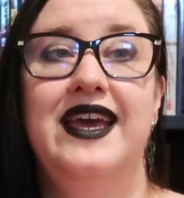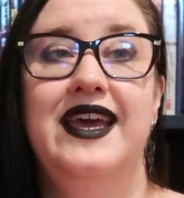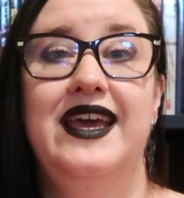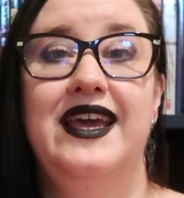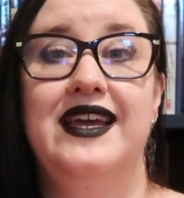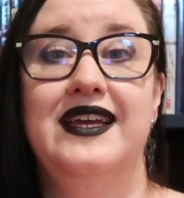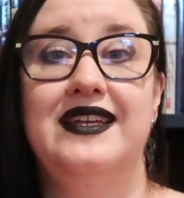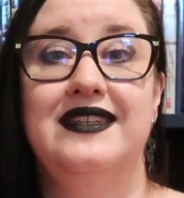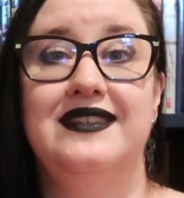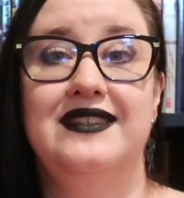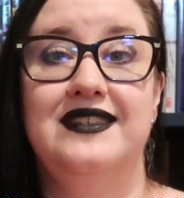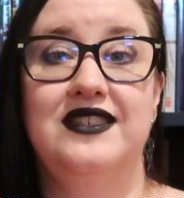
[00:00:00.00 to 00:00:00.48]

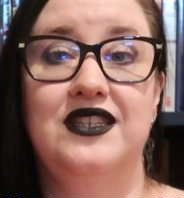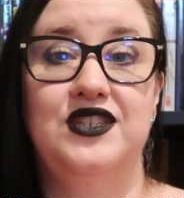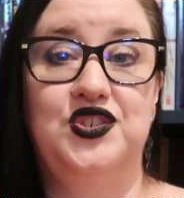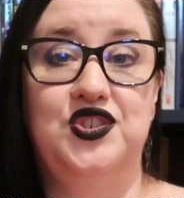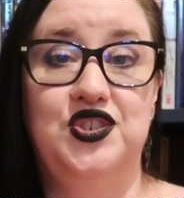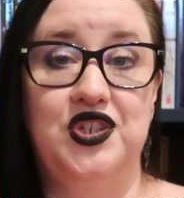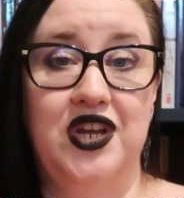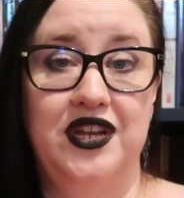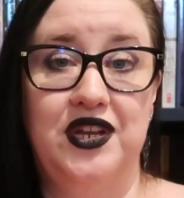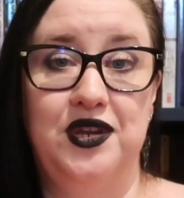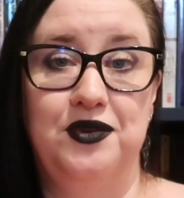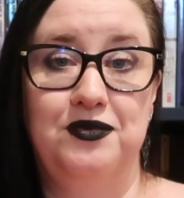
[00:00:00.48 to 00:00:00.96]
It's
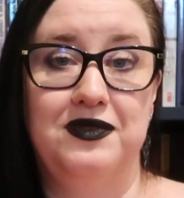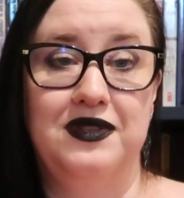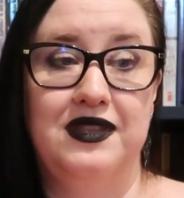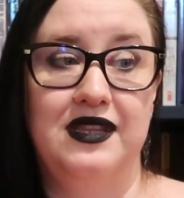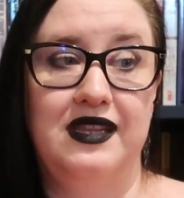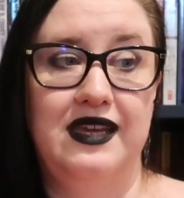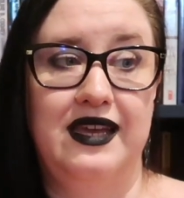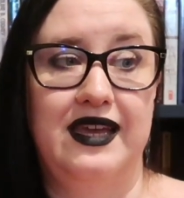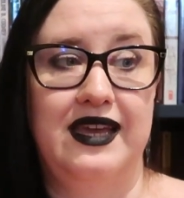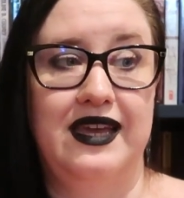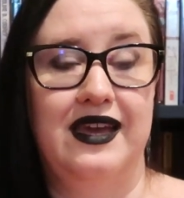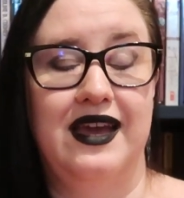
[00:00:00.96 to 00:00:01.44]

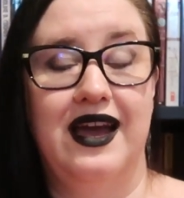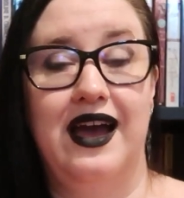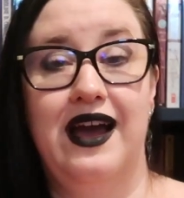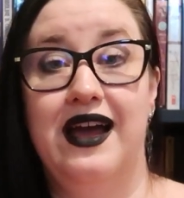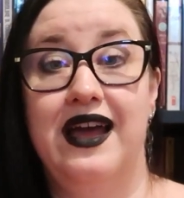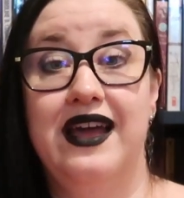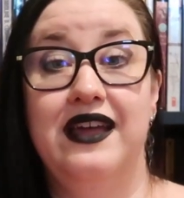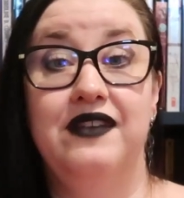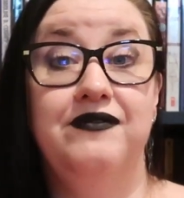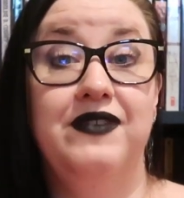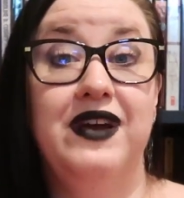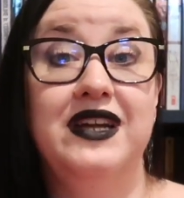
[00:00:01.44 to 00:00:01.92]
genuinely
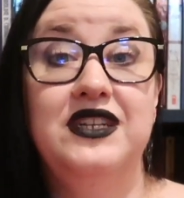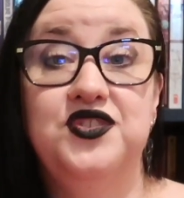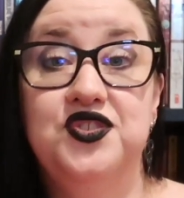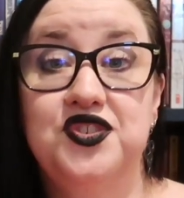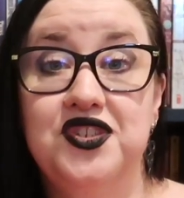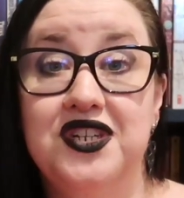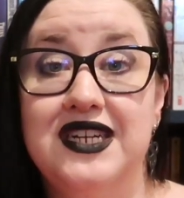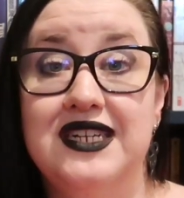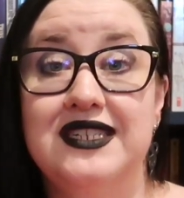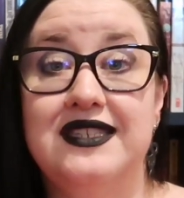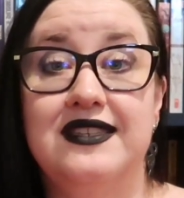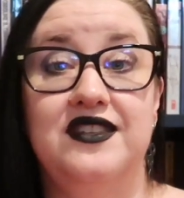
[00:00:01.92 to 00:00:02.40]
uh,
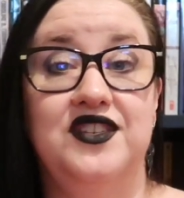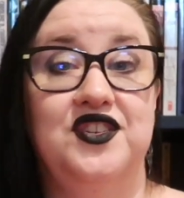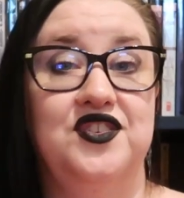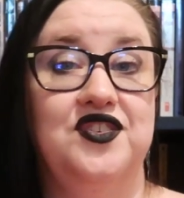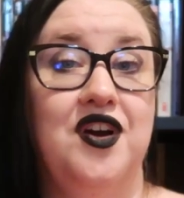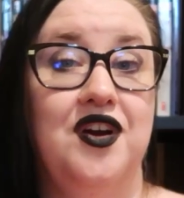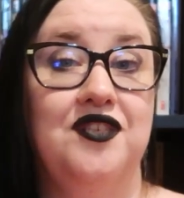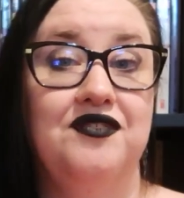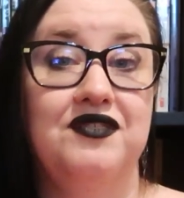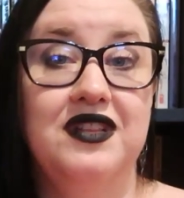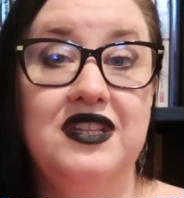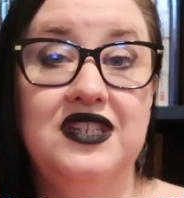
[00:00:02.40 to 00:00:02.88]
adventurous and you're
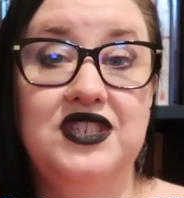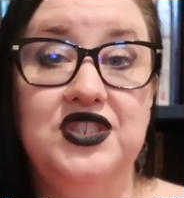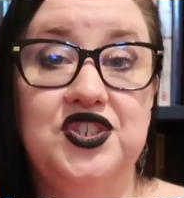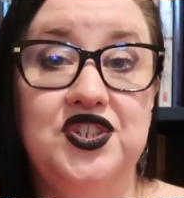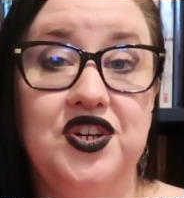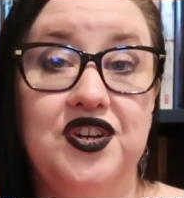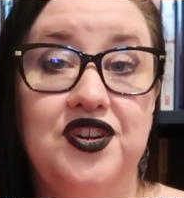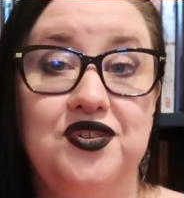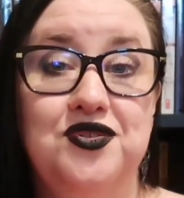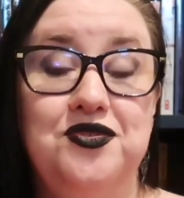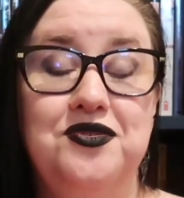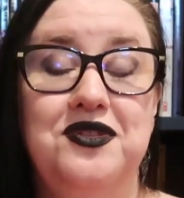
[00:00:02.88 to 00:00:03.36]
not really
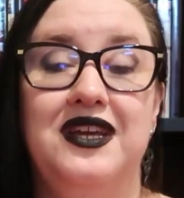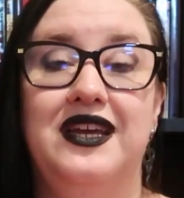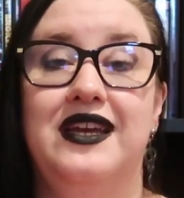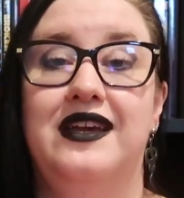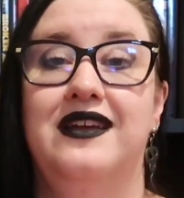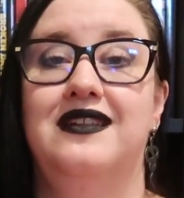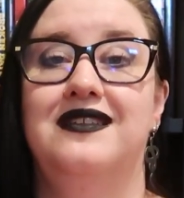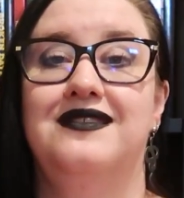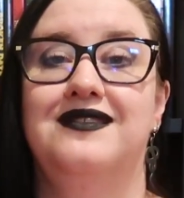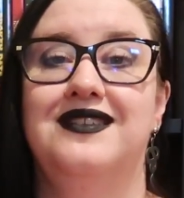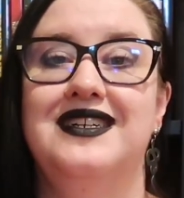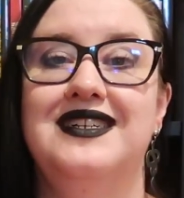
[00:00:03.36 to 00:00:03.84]
sure who the
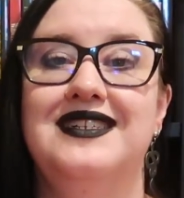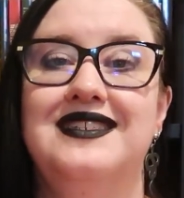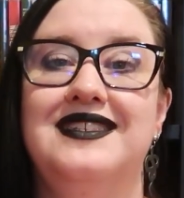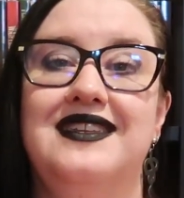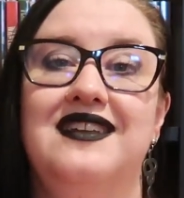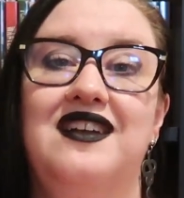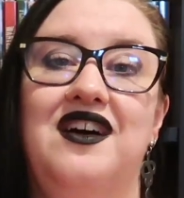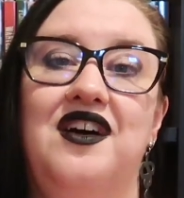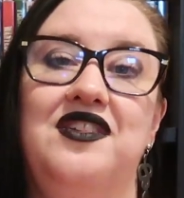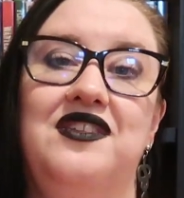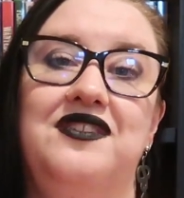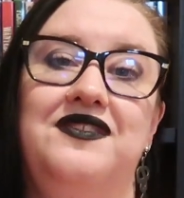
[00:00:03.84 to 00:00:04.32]
killer is
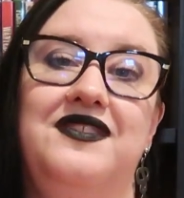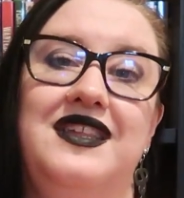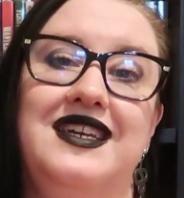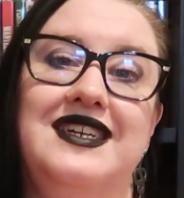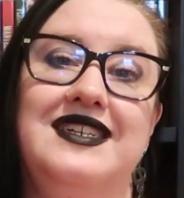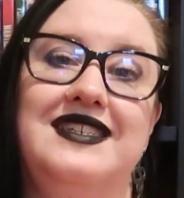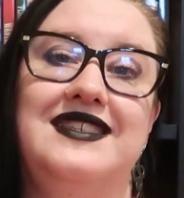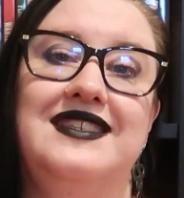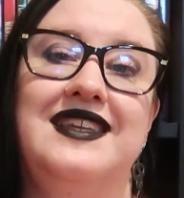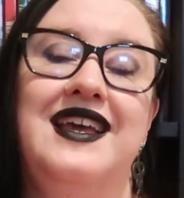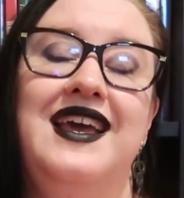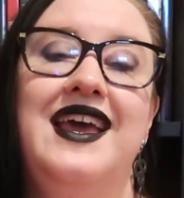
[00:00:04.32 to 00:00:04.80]
and all of
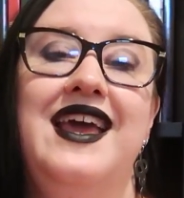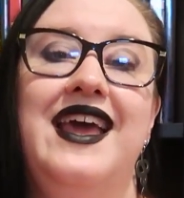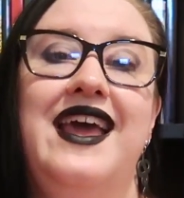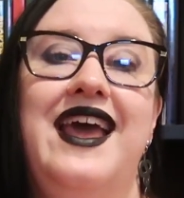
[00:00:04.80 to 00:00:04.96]
this,